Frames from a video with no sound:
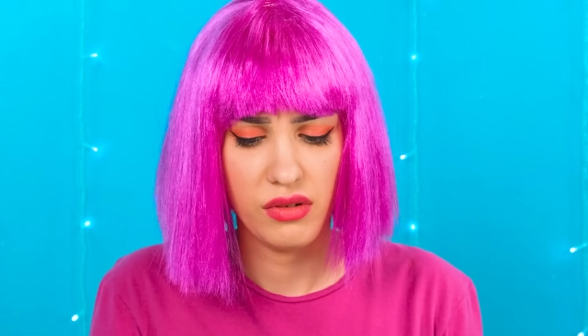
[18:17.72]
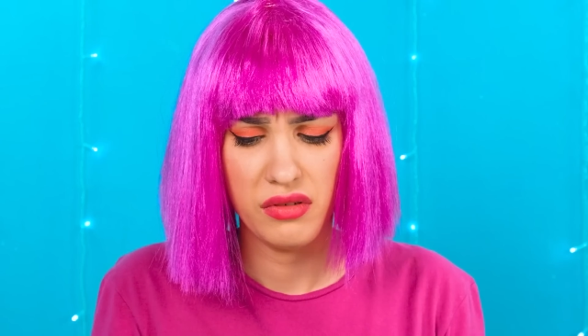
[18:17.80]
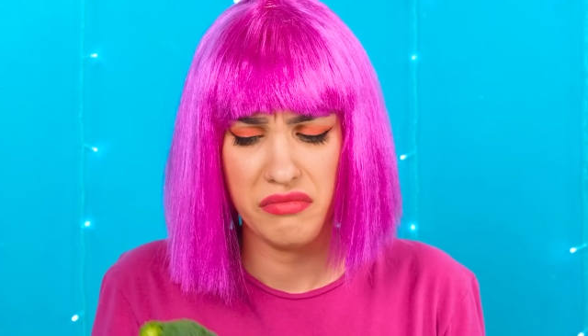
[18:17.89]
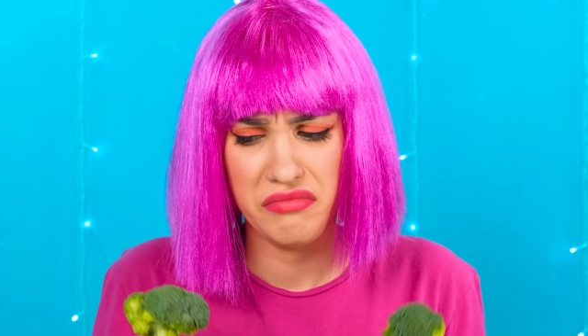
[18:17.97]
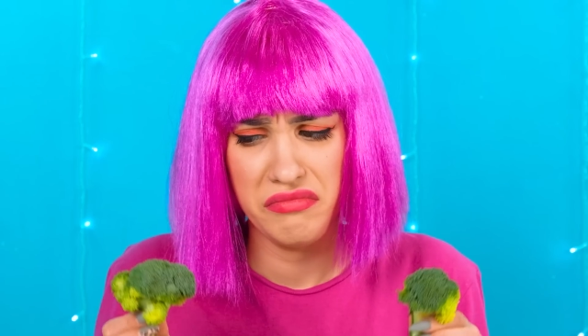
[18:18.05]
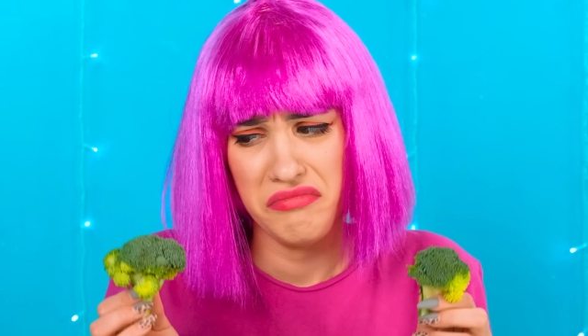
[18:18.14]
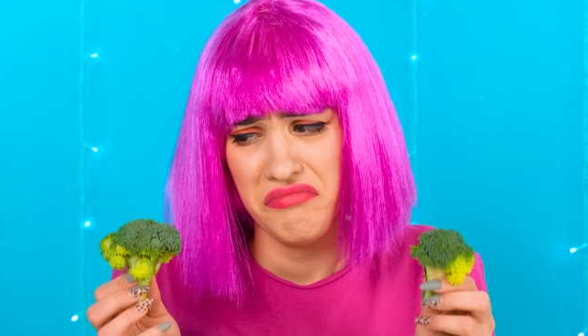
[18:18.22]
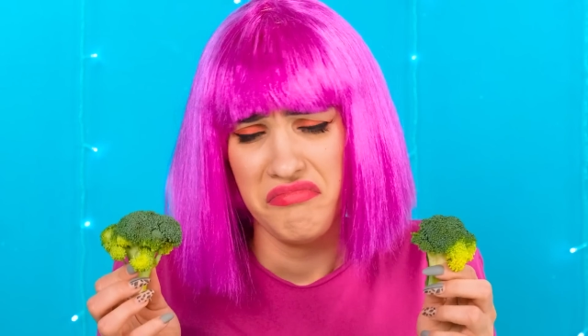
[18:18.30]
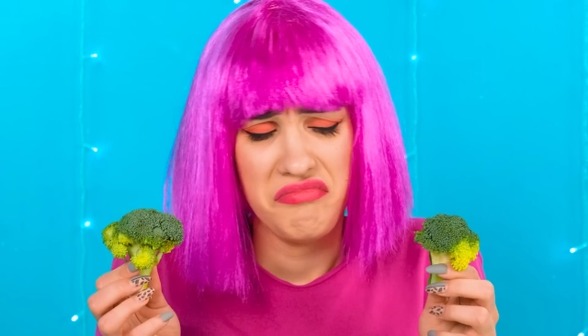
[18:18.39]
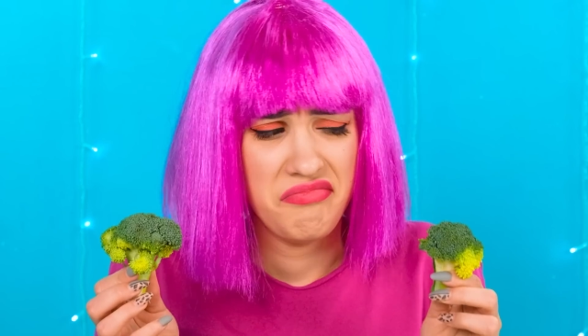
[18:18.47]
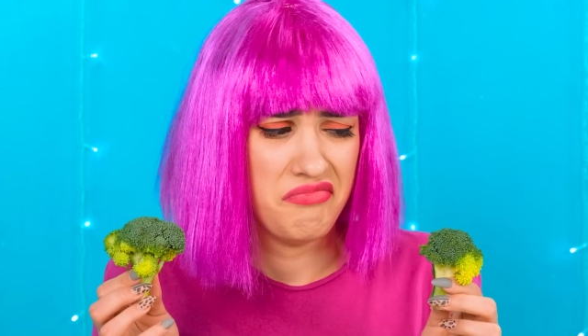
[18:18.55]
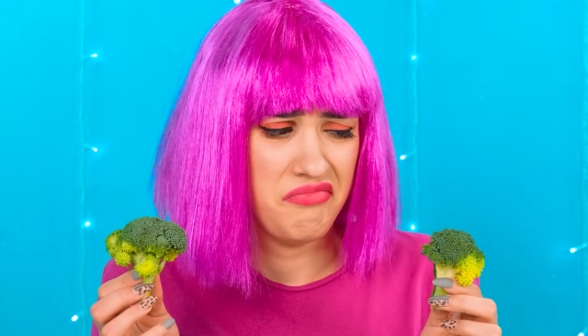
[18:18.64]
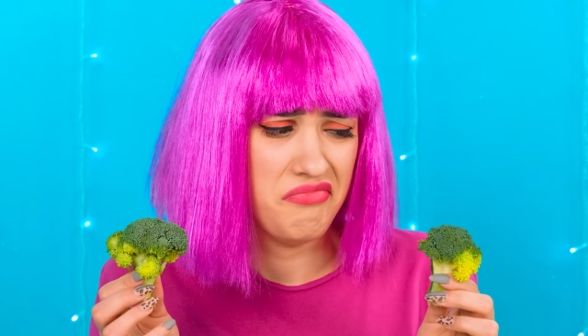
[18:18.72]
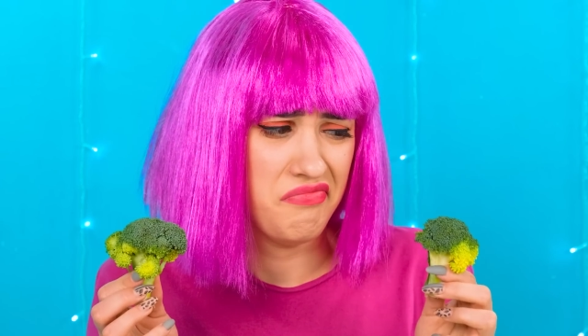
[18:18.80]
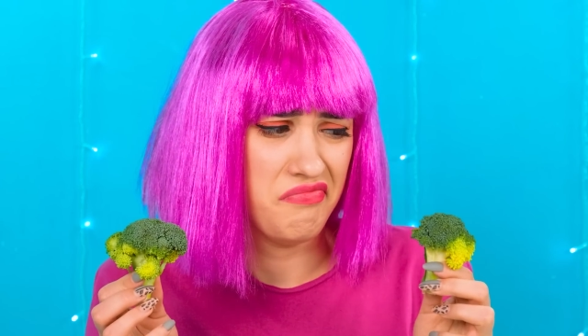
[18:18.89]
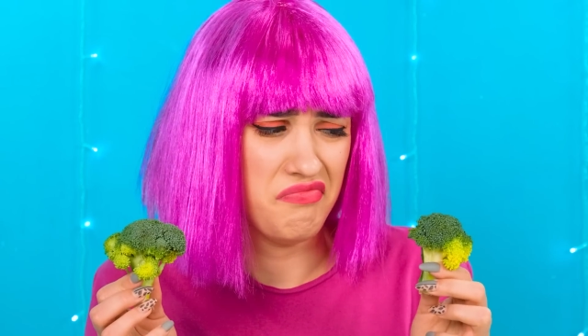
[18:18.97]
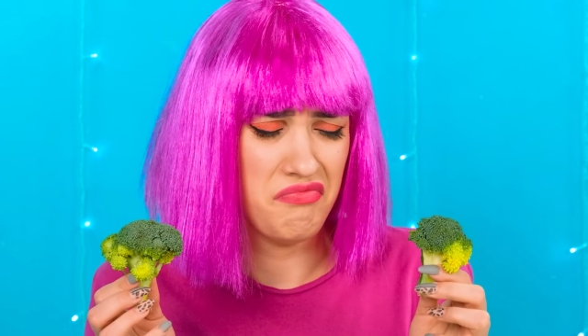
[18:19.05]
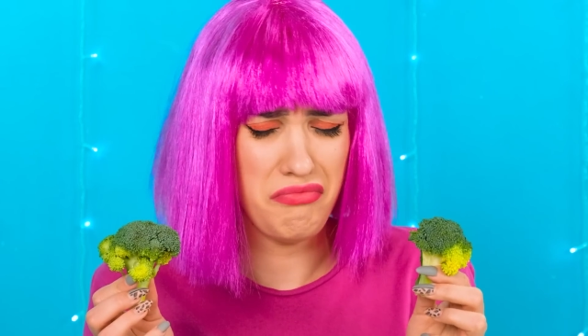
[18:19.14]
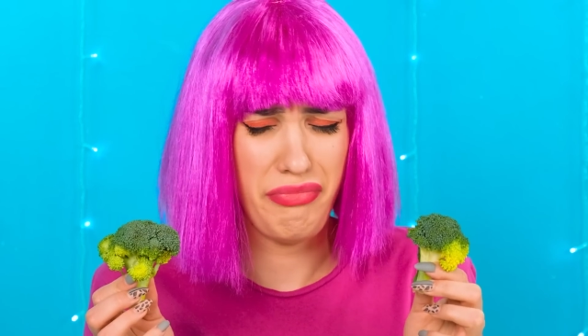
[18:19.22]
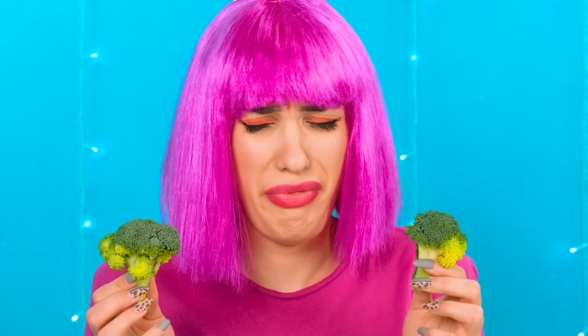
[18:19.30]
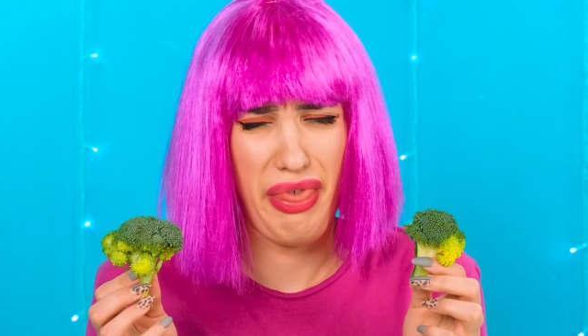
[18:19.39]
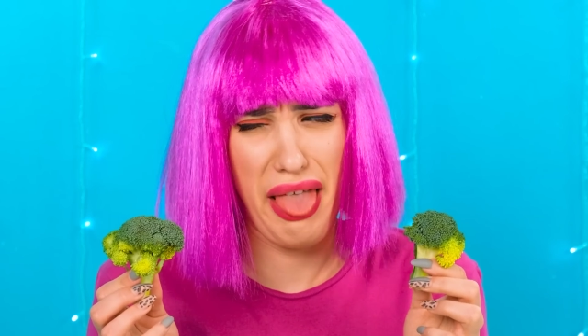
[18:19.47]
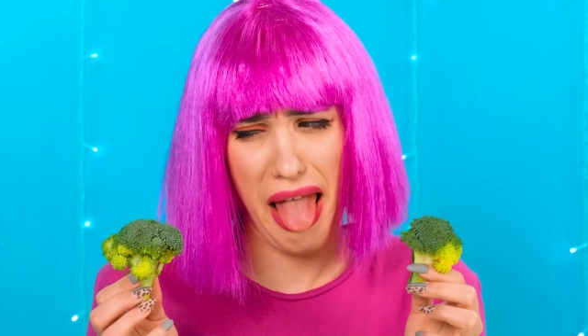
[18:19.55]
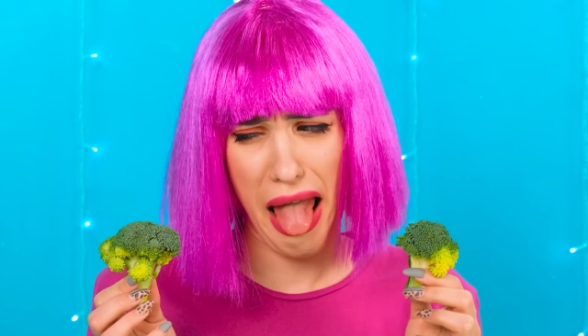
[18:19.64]
Thank me for catching it.
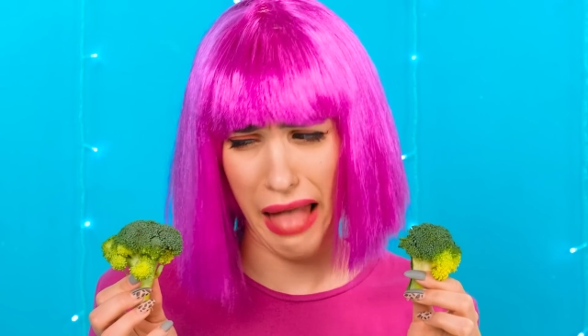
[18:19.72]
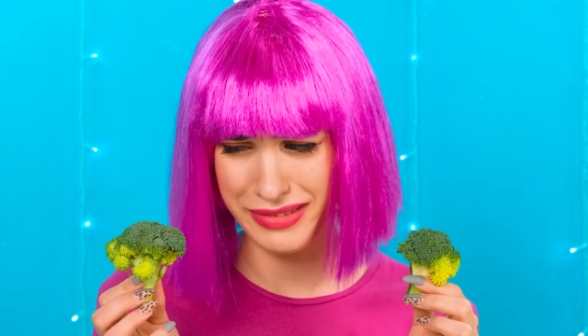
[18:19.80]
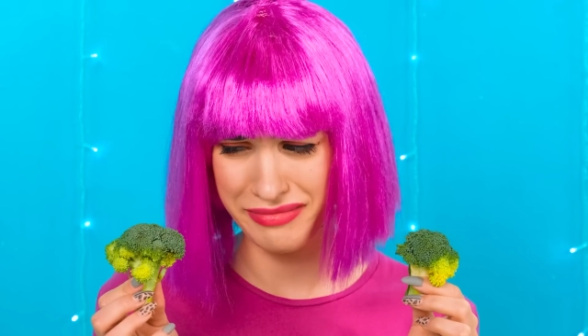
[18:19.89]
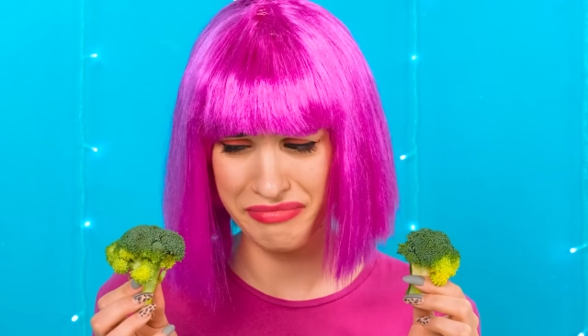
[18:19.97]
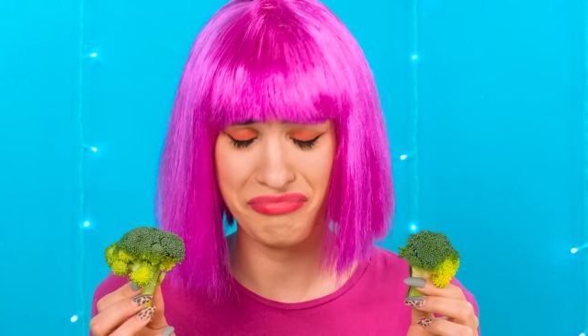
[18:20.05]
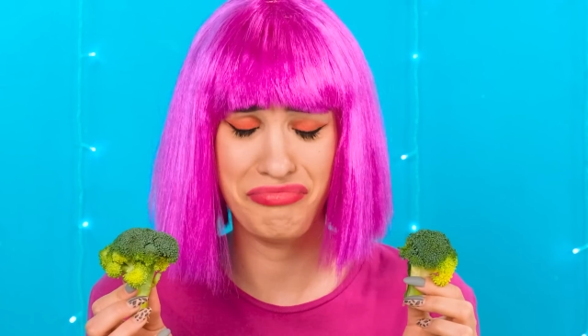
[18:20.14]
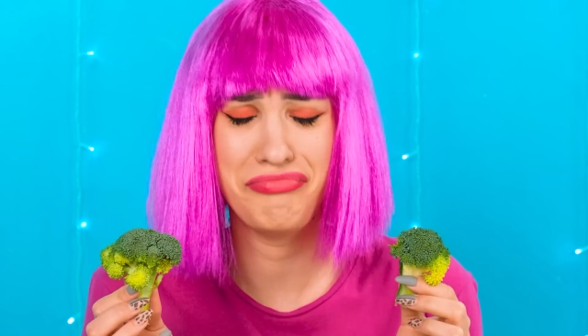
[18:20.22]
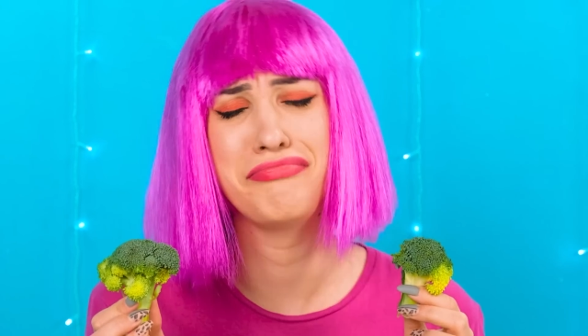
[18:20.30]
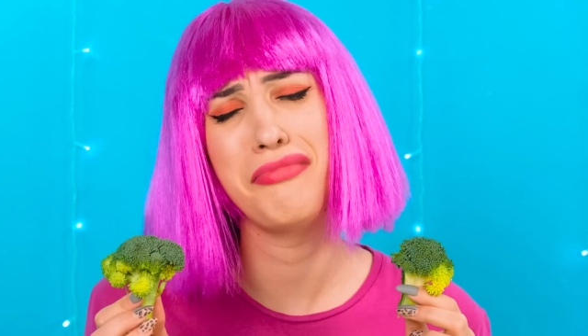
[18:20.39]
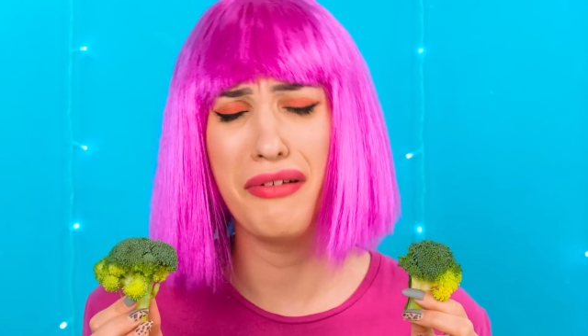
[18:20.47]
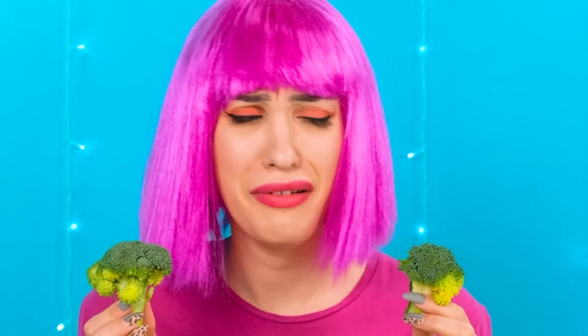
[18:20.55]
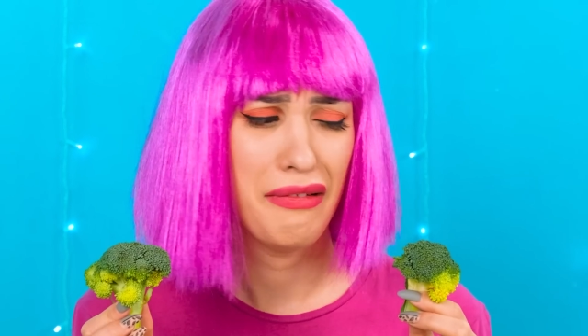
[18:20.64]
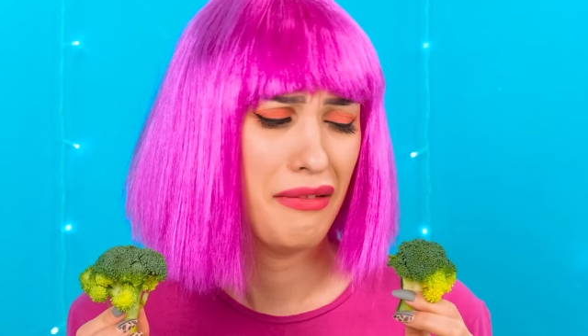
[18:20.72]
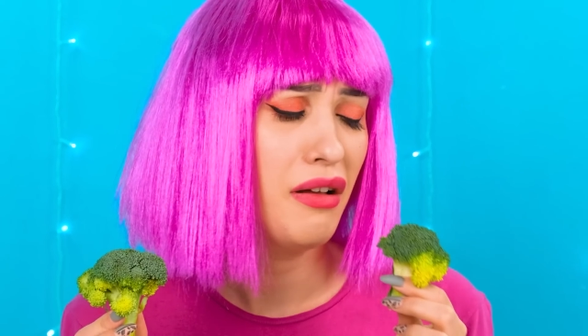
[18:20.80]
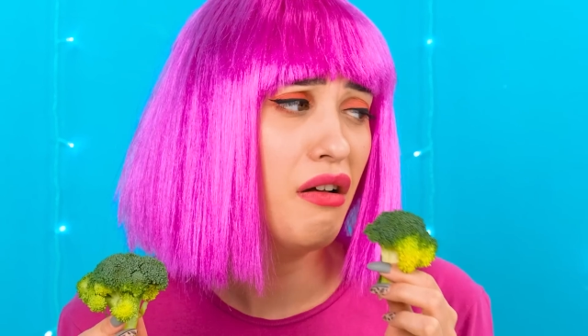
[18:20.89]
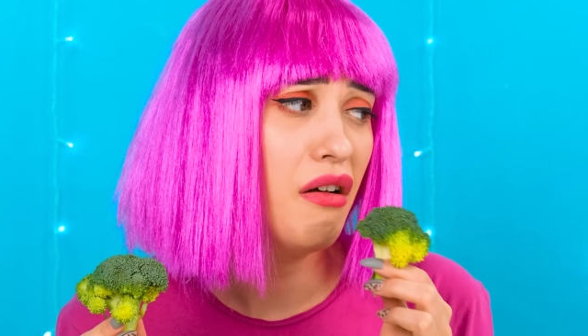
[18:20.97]
I don't want to eat this,